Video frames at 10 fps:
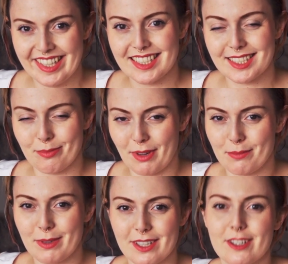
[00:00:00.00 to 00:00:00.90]

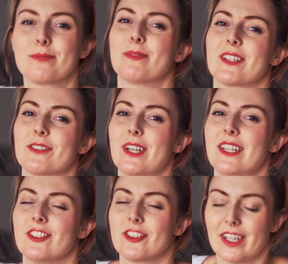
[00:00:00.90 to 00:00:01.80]
something my husband
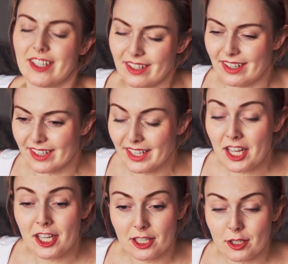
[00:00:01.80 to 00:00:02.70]
arranged, and I
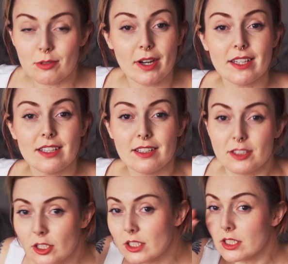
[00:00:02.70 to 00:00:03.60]
cried
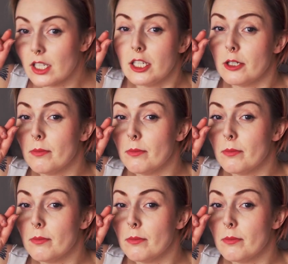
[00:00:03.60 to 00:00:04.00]
just a little